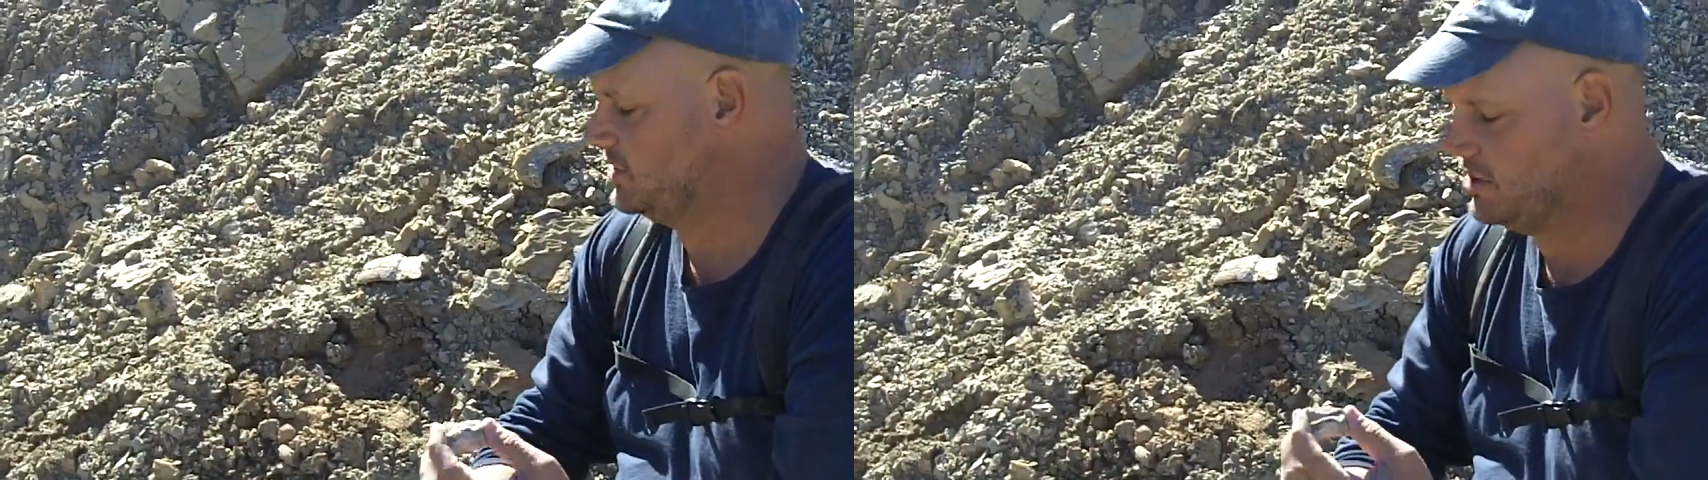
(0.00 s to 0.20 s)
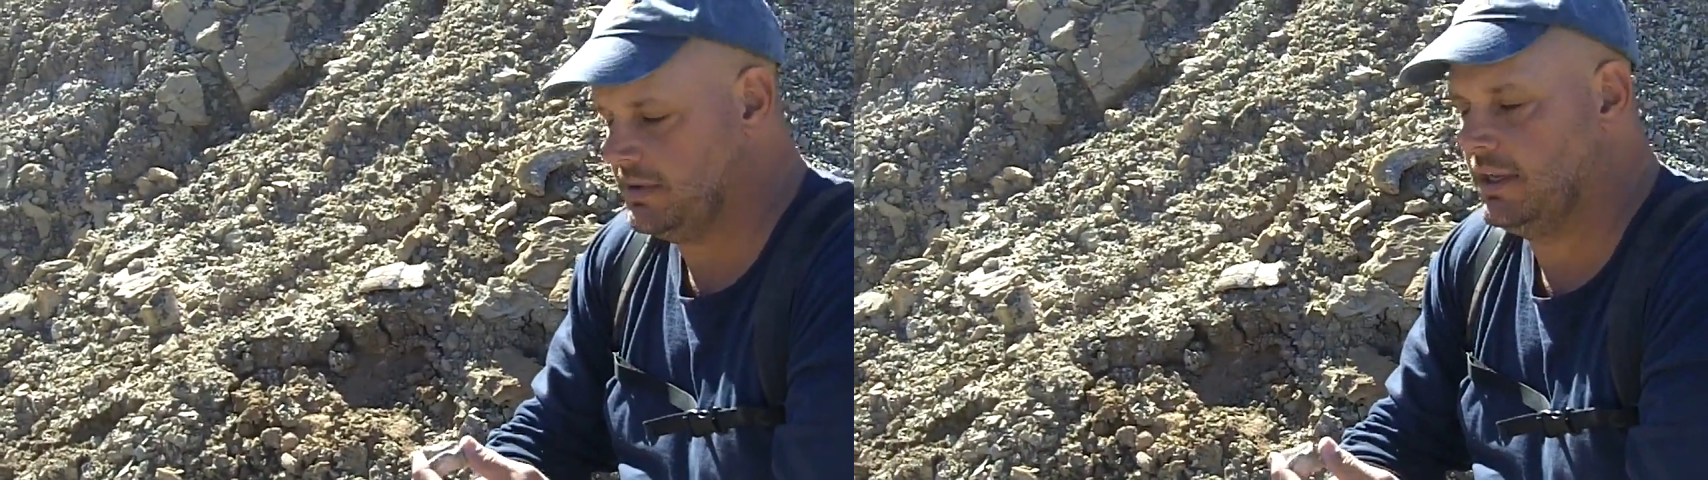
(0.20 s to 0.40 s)
Or
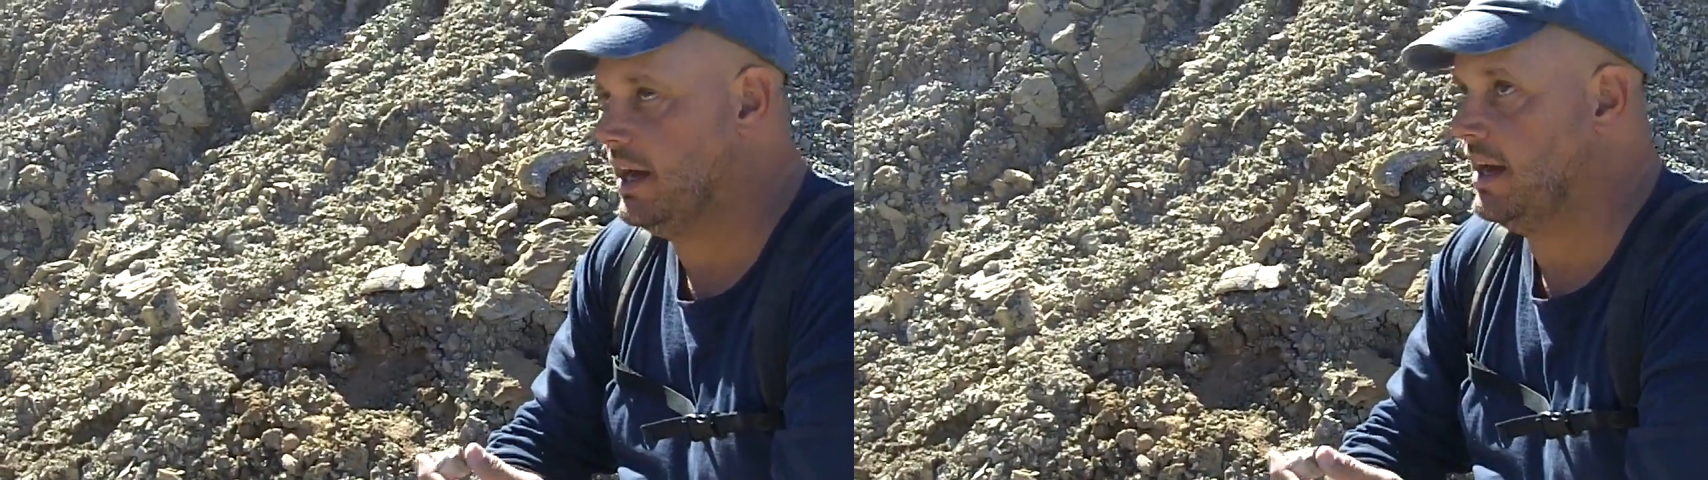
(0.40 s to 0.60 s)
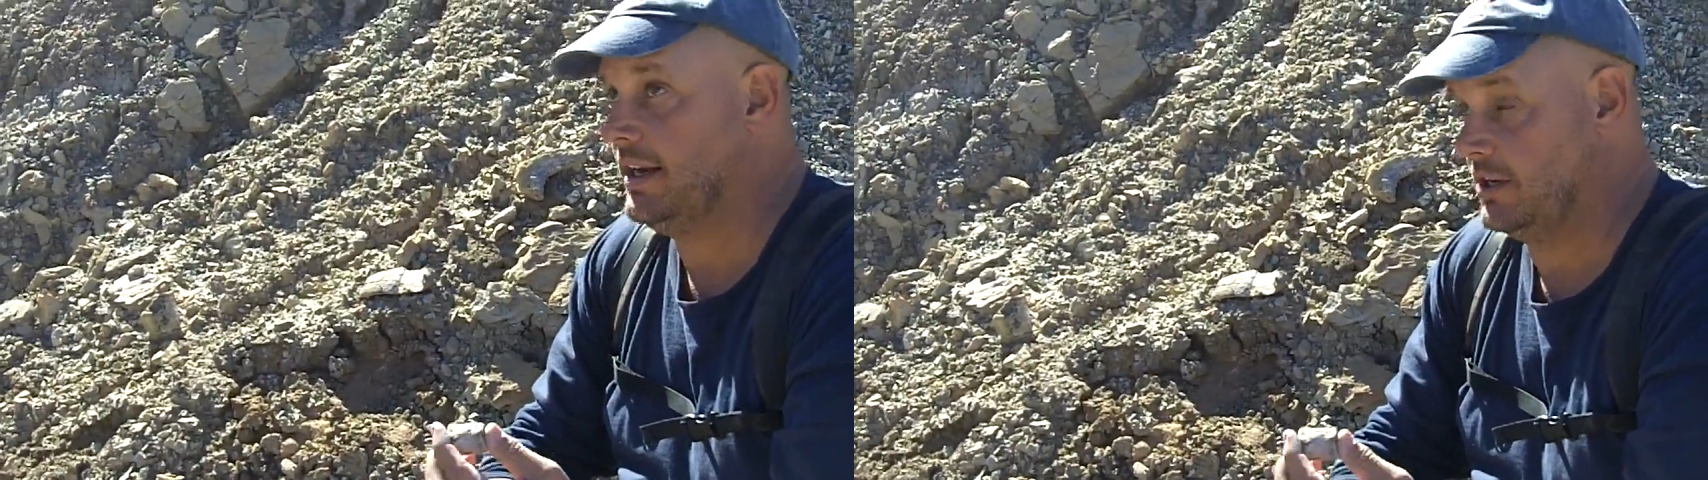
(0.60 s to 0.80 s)
excuse me,
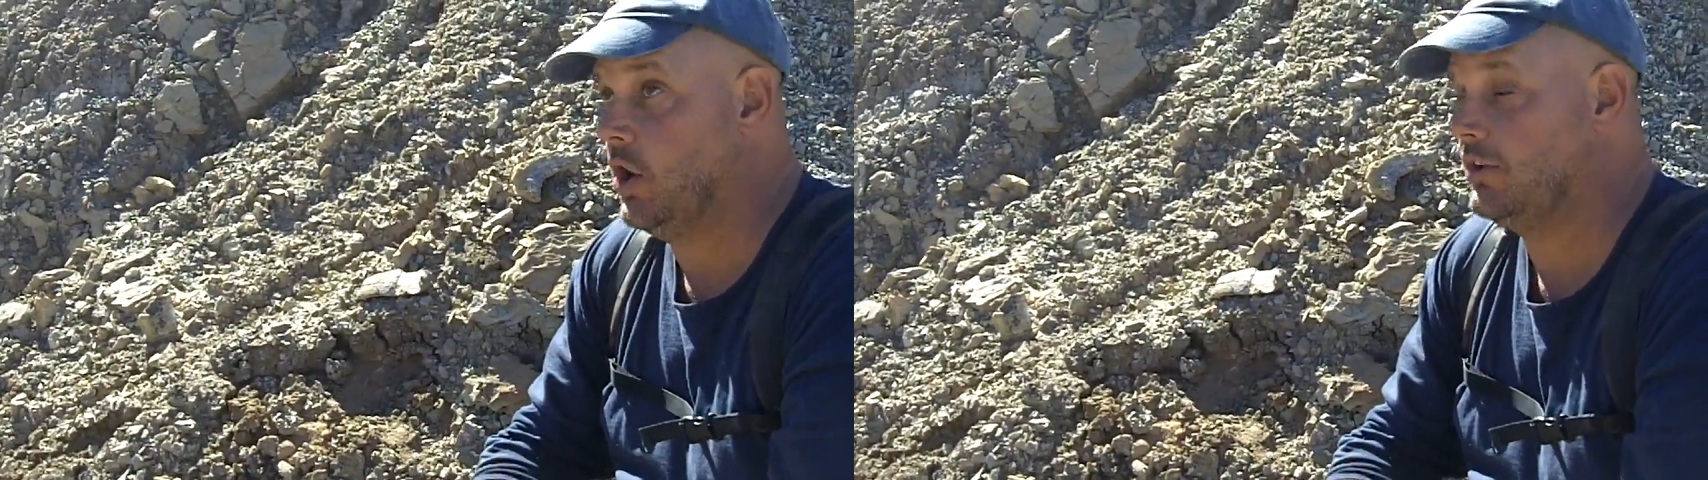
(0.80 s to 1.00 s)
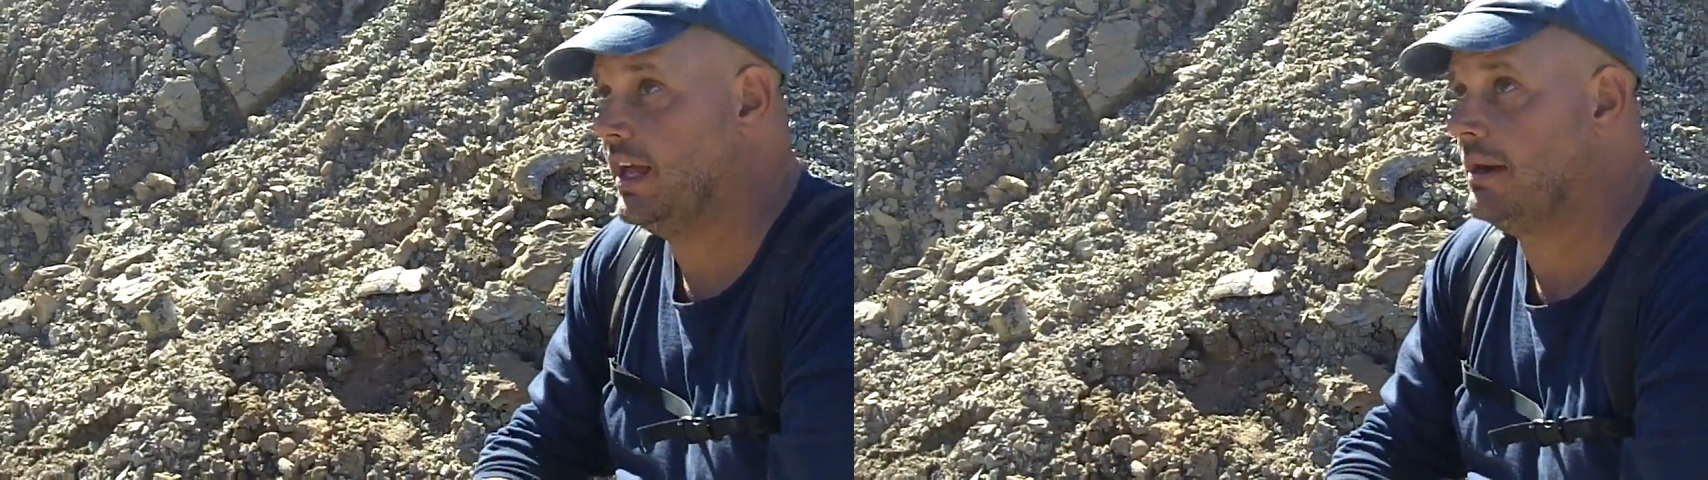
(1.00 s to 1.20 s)
an
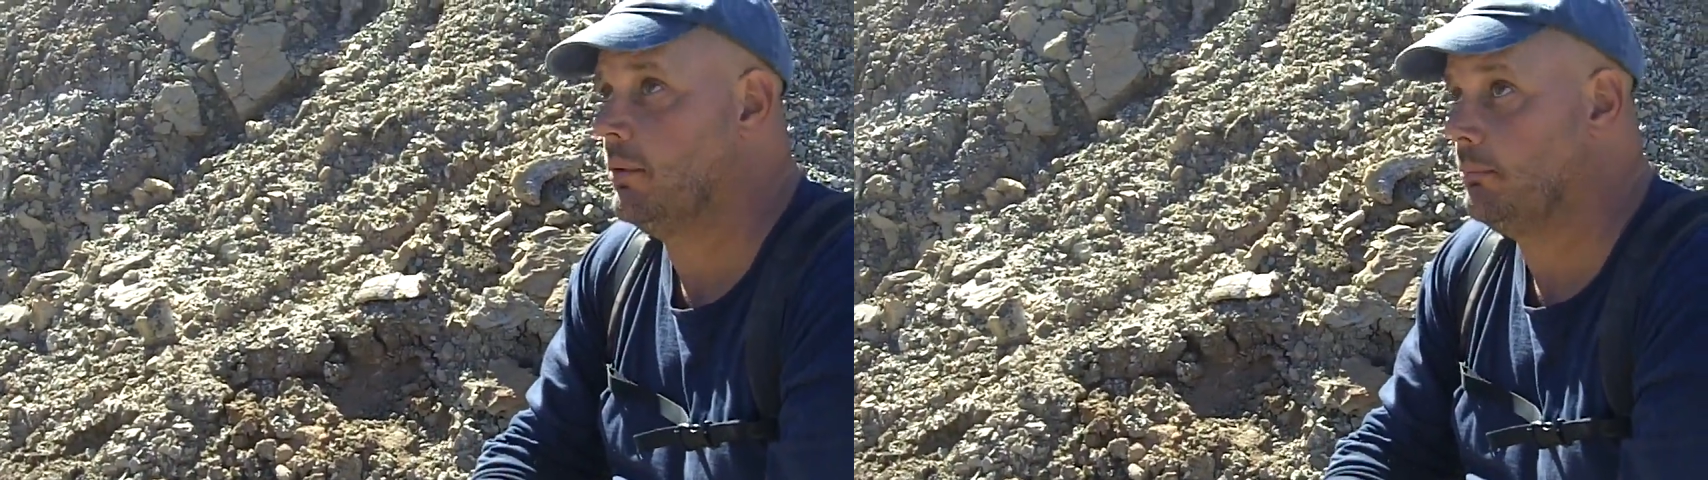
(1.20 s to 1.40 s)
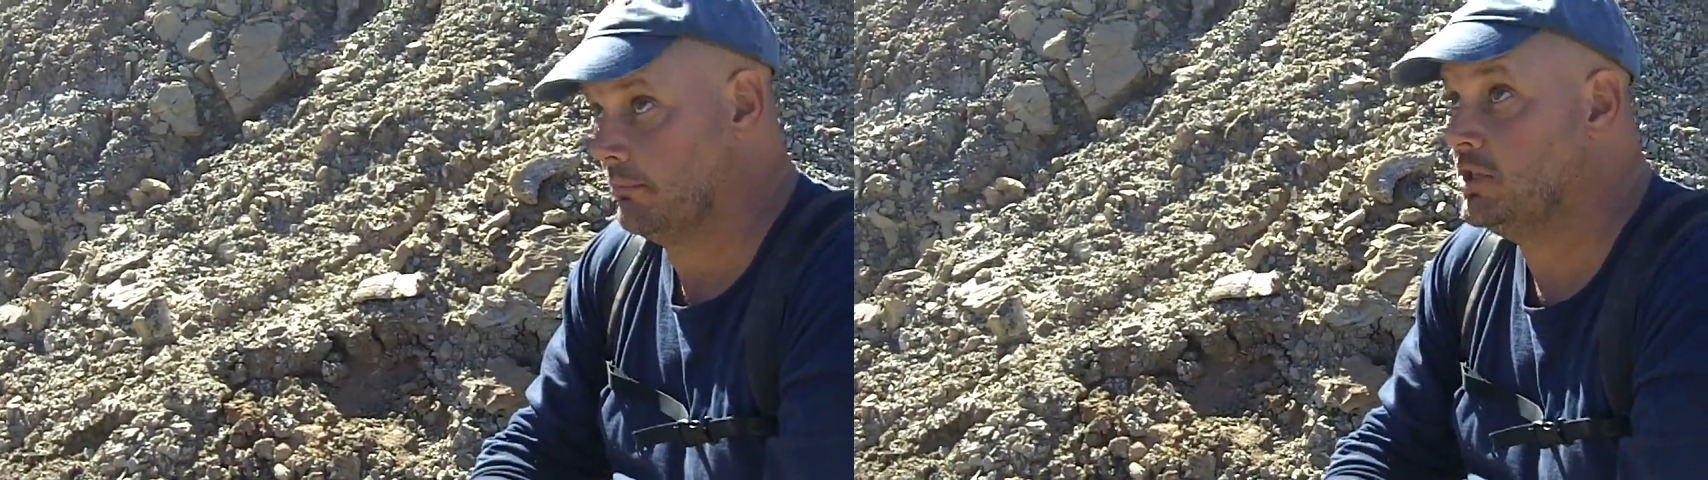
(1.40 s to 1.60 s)
adult
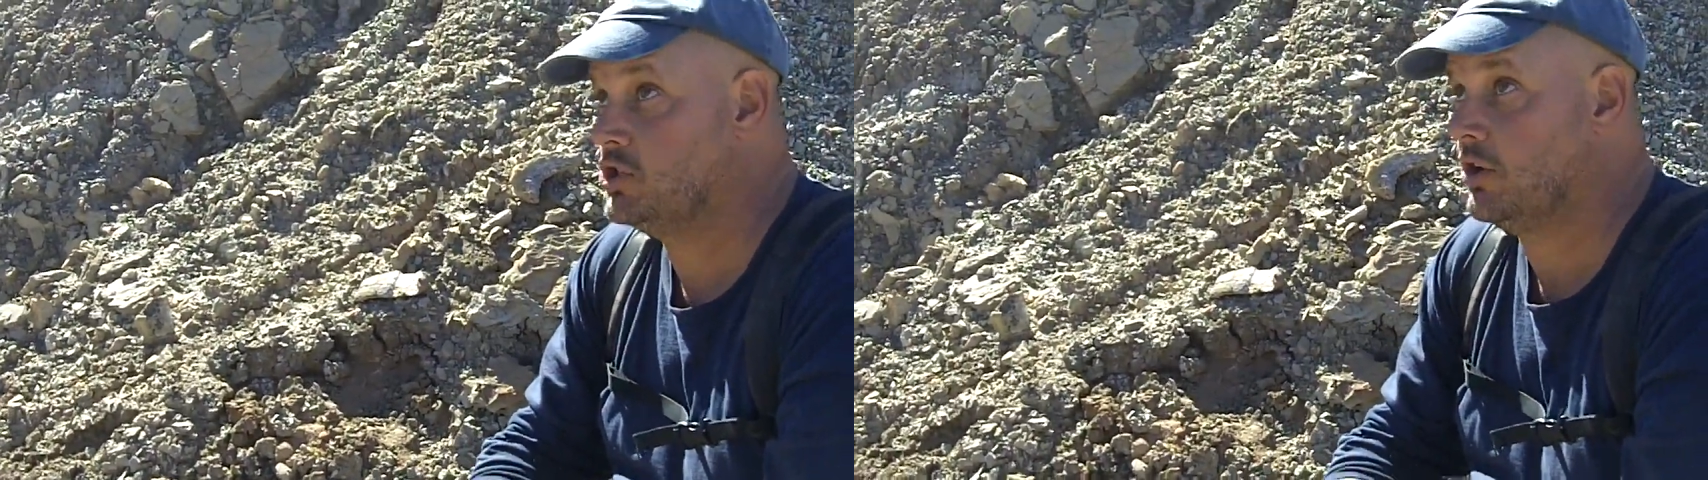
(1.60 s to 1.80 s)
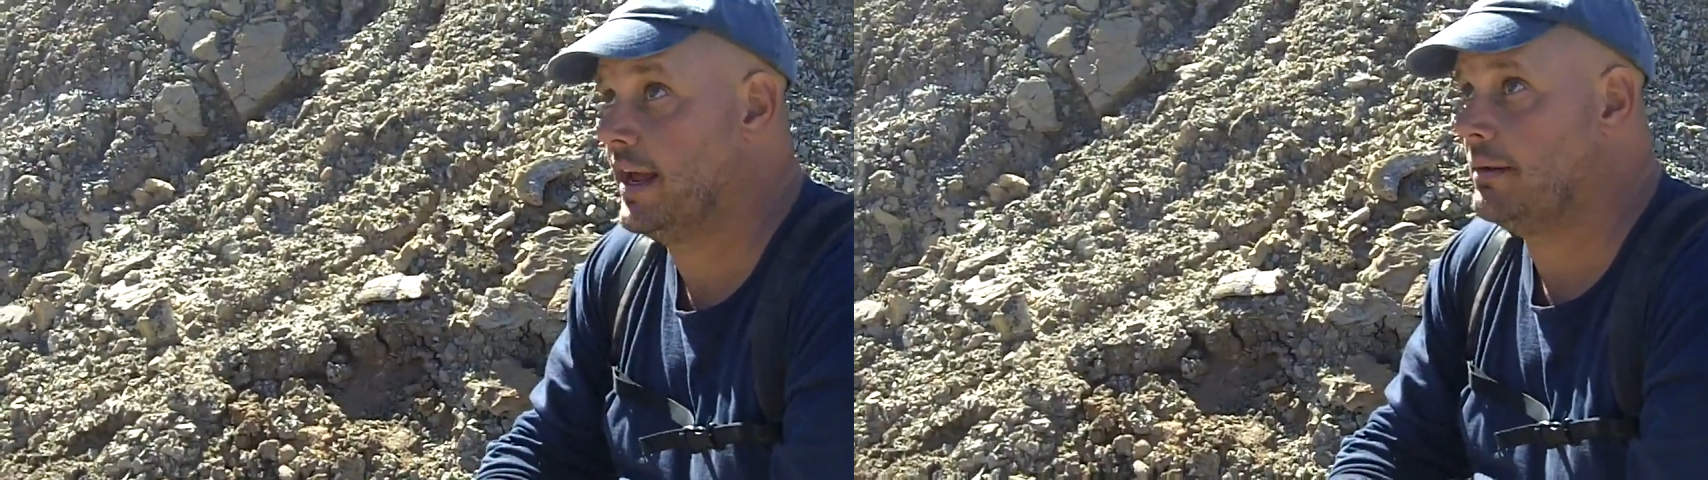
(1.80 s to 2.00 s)
animal,
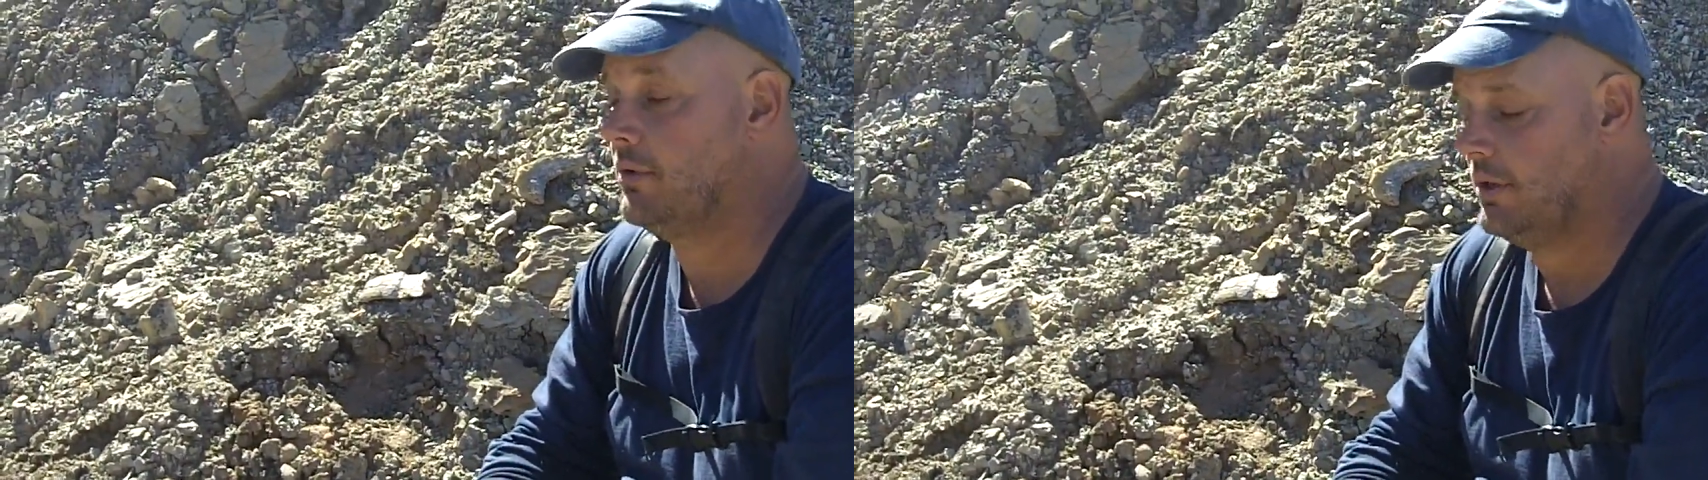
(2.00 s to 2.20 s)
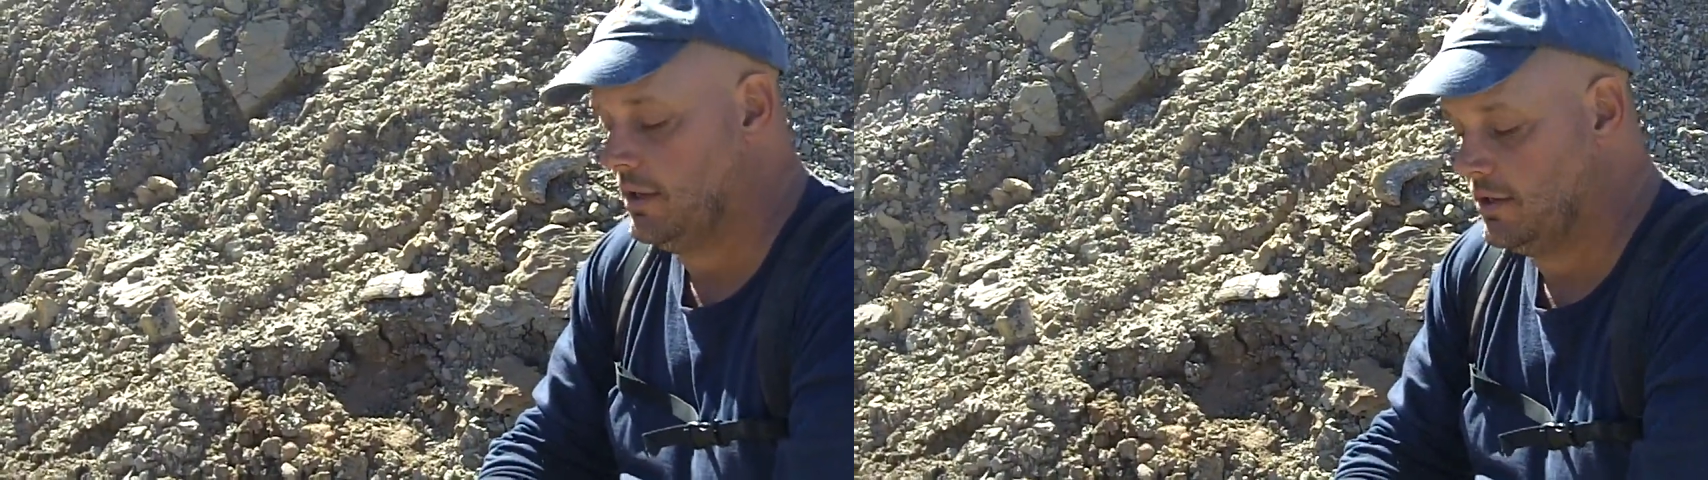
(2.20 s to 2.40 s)
mature animal.